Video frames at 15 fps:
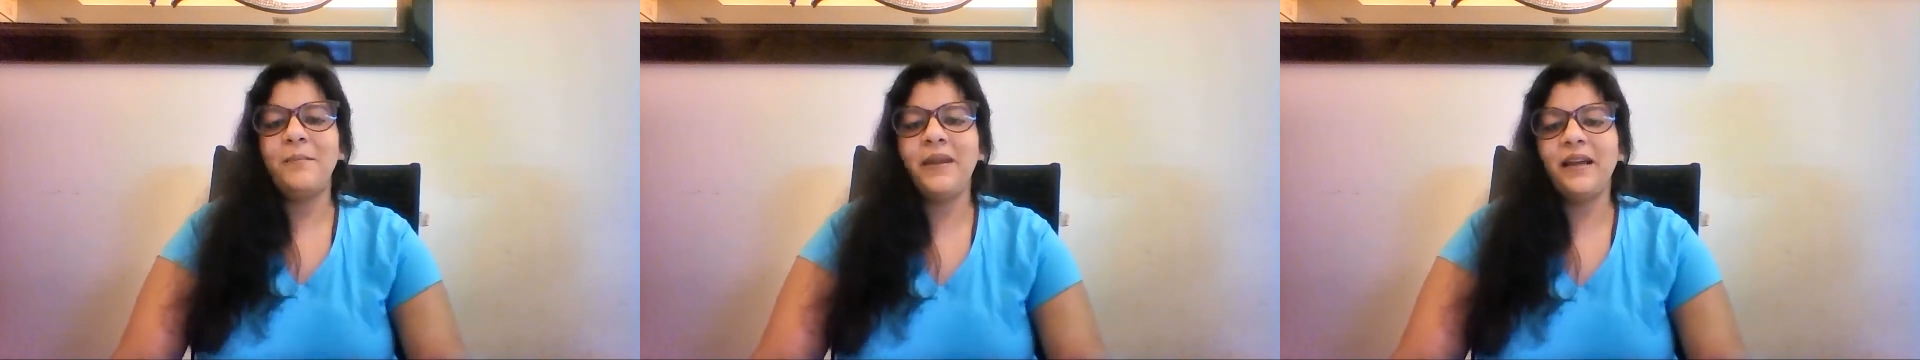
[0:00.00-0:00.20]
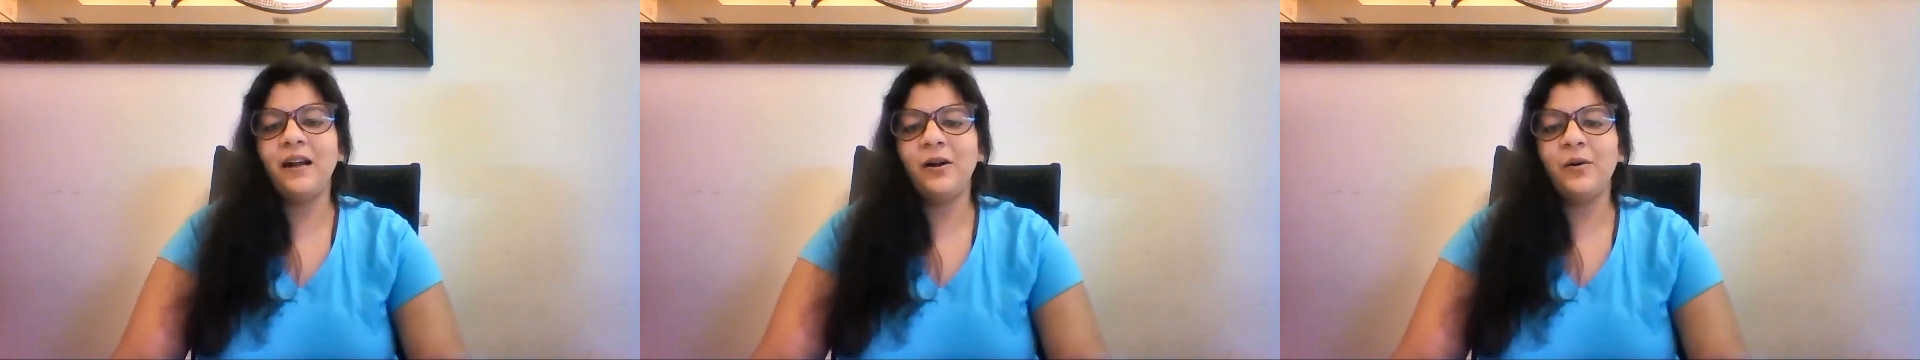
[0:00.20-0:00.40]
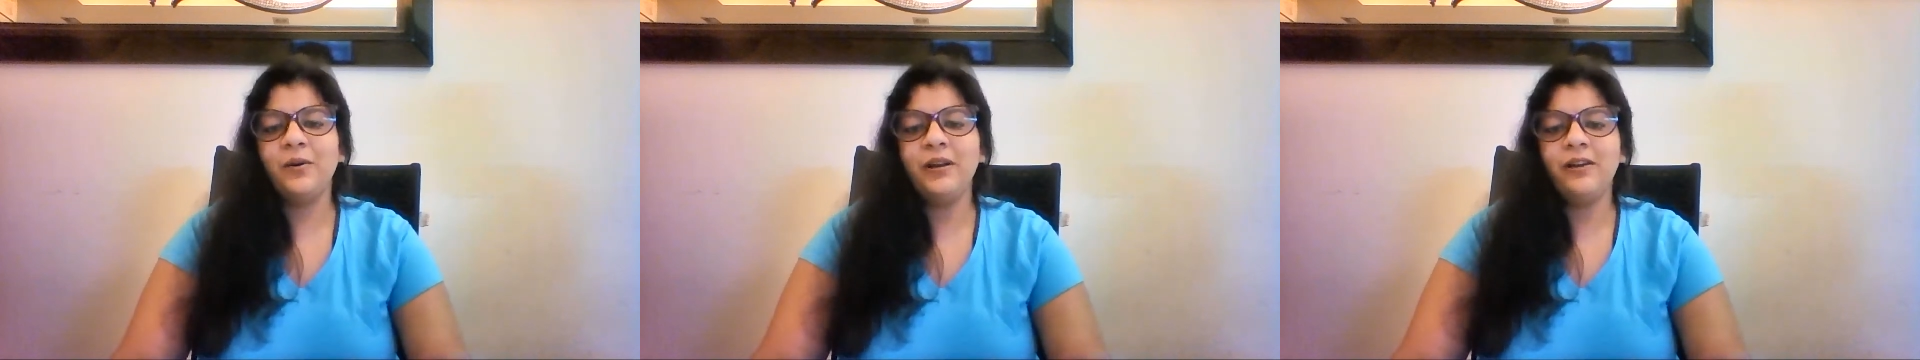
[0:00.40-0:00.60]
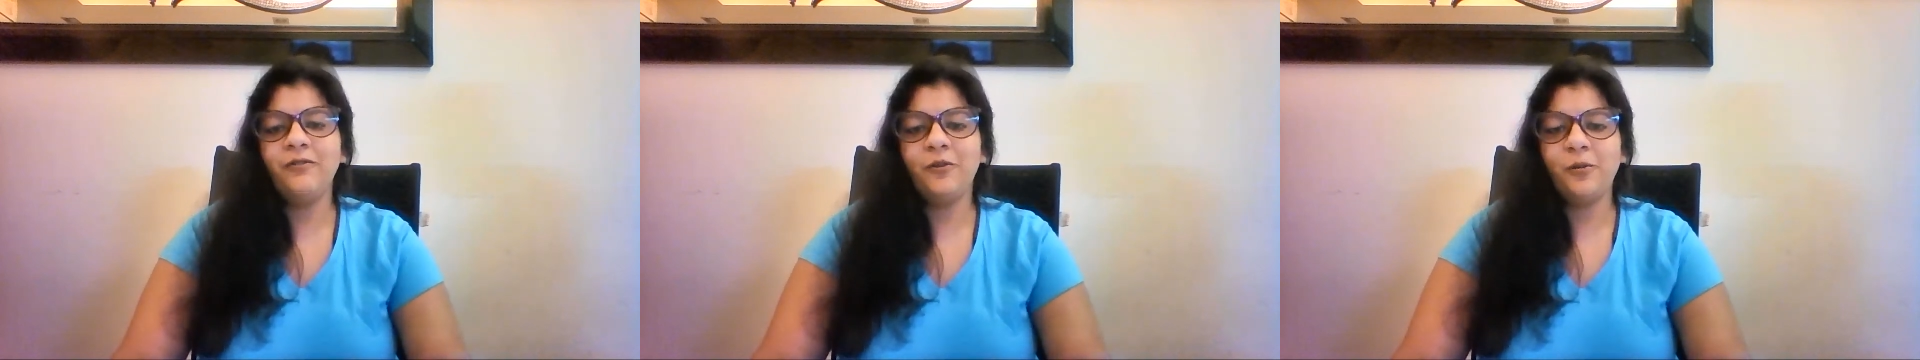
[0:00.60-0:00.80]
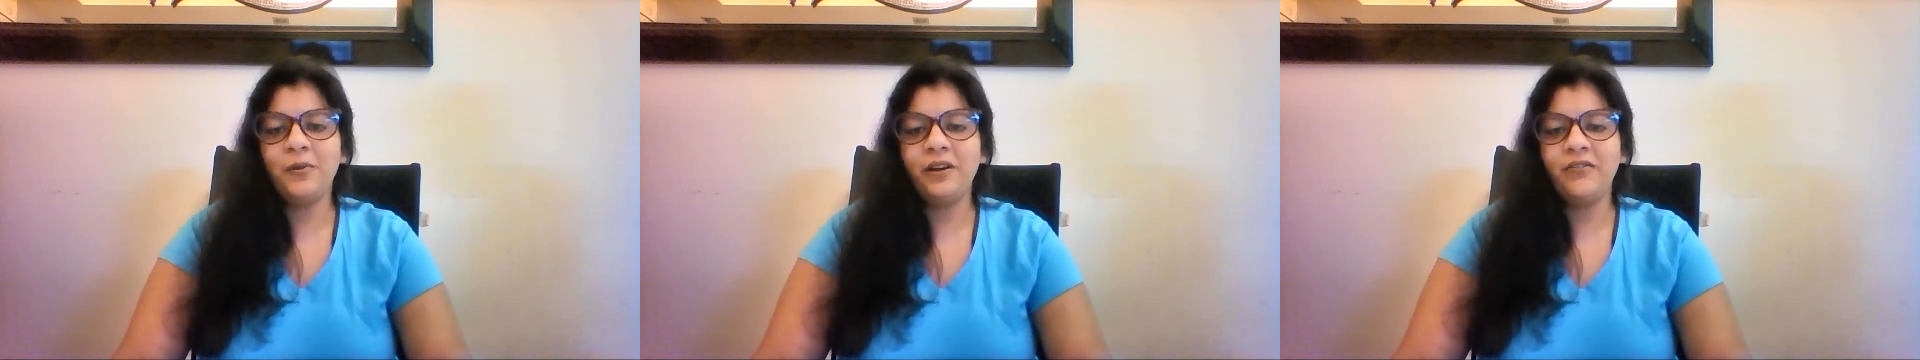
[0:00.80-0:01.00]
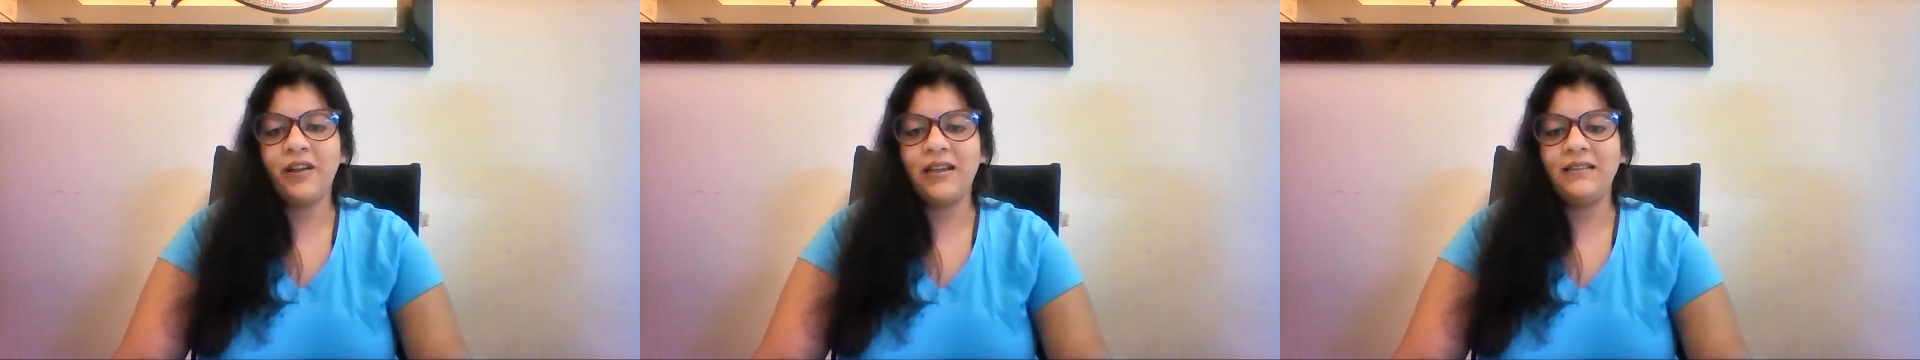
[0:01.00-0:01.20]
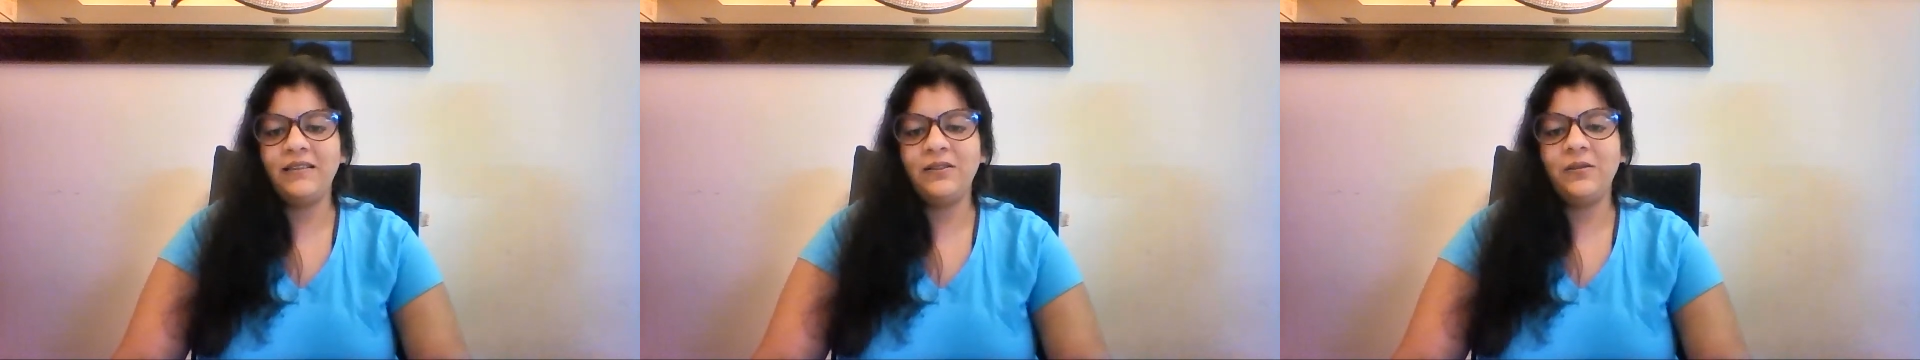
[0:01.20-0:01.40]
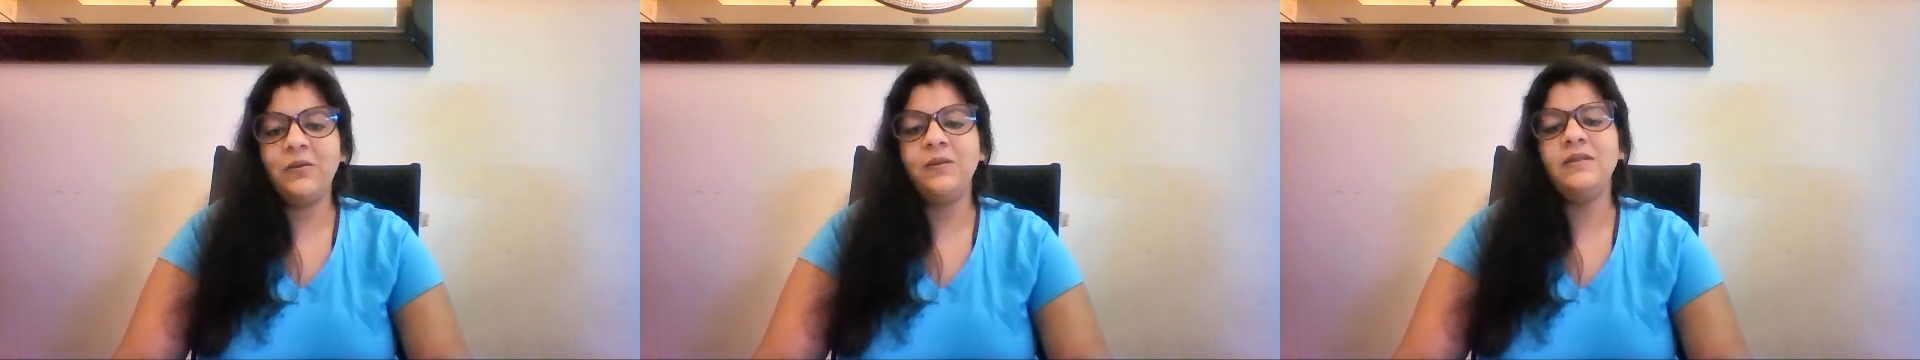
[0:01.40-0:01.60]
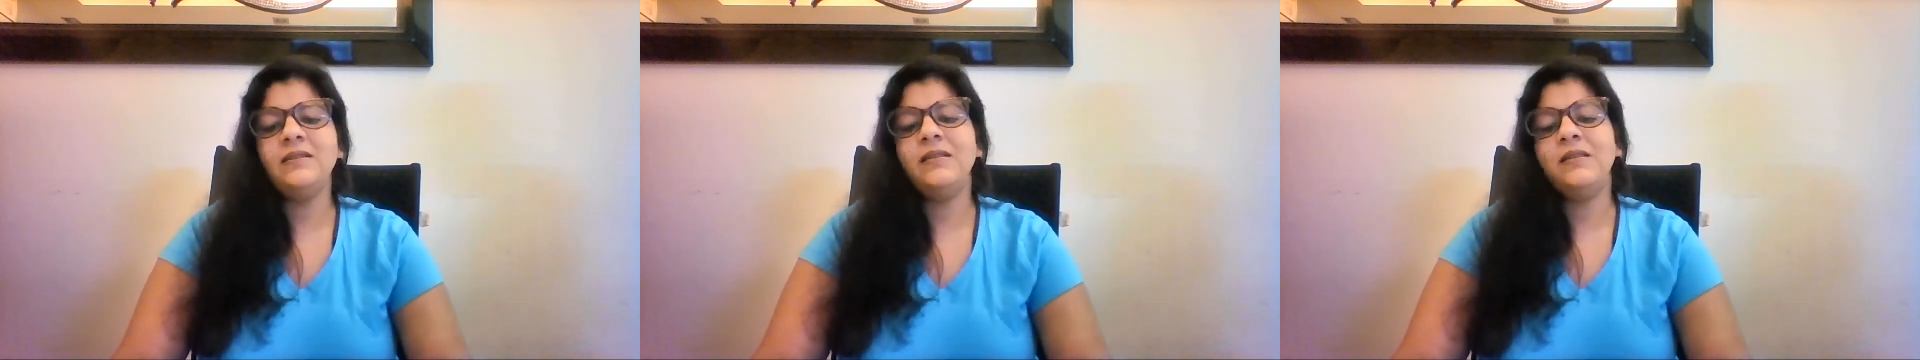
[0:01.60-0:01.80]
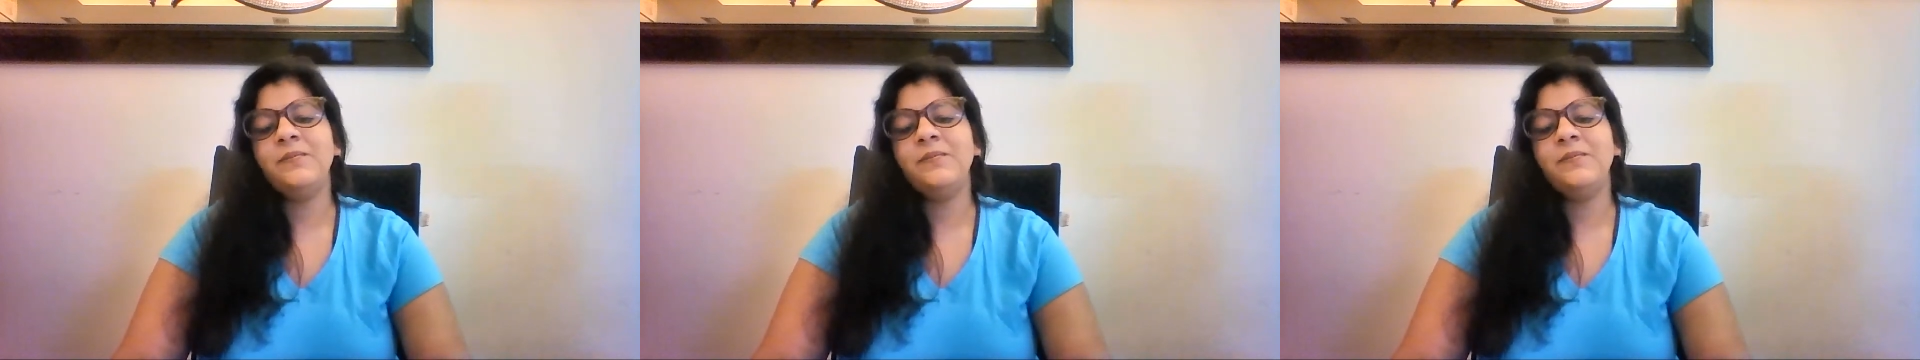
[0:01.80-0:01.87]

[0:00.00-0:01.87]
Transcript: Meghaa Goel from Divine Souls.